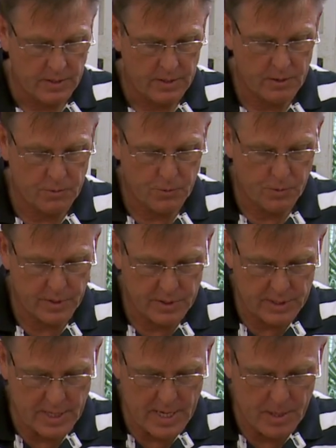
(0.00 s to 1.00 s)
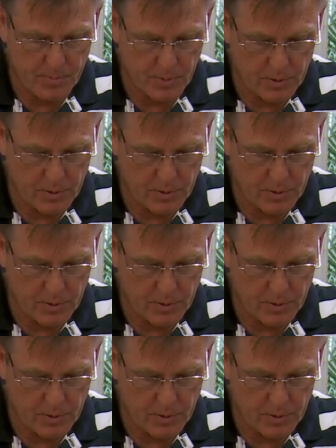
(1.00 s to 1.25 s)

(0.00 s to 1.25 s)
is if we tape